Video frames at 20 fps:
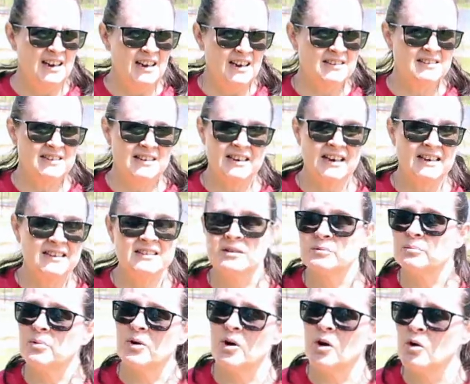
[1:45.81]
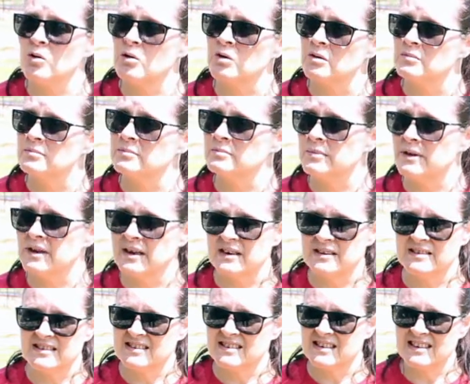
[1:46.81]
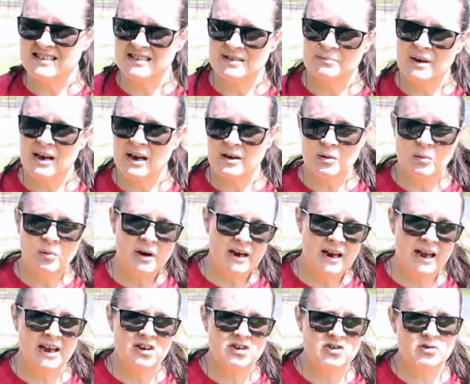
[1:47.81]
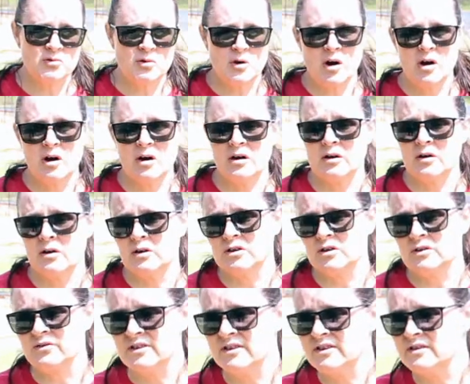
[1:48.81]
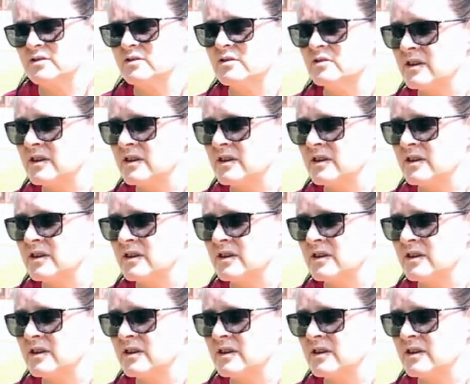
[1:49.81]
it's an excellent program, because it doesn't matter what age you are or your physical